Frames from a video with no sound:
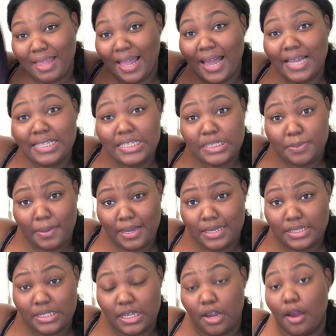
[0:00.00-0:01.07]
got these
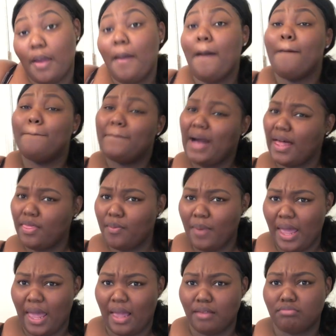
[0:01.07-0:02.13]
pants here. By the
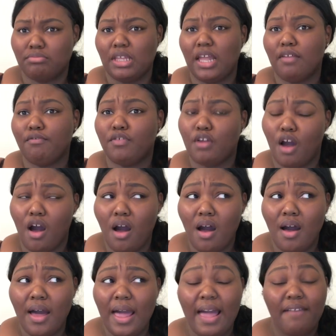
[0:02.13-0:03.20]
way, if
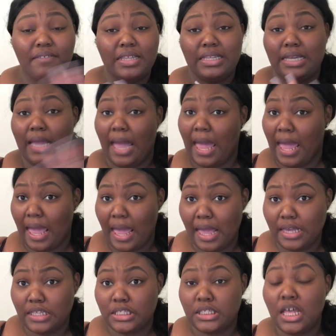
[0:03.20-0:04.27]
y'all have any
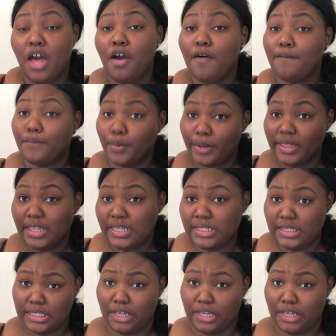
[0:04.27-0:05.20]
hacks for this